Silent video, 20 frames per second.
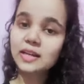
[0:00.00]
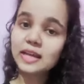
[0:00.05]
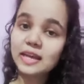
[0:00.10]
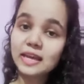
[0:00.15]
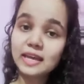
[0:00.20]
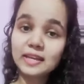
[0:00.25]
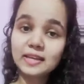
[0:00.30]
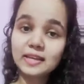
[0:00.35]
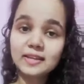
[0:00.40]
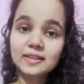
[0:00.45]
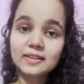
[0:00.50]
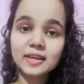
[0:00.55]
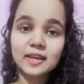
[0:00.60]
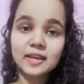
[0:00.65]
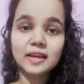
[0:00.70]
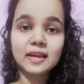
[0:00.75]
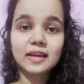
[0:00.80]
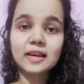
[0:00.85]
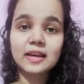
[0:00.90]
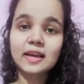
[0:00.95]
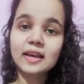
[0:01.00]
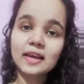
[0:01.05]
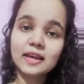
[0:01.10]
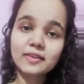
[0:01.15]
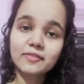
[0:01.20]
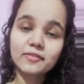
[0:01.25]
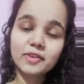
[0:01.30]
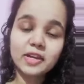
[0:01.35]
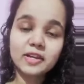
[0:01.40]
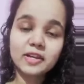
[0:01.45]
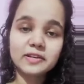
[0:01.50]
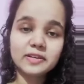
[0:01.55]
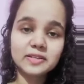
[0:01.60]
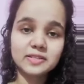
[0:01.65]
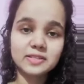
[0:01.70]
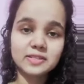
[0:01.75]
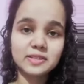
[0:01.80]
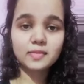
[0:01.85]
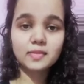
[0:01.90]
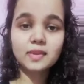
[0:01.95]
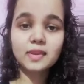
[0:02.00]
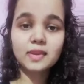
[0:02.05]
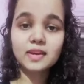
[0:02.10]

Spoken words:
anything very easily.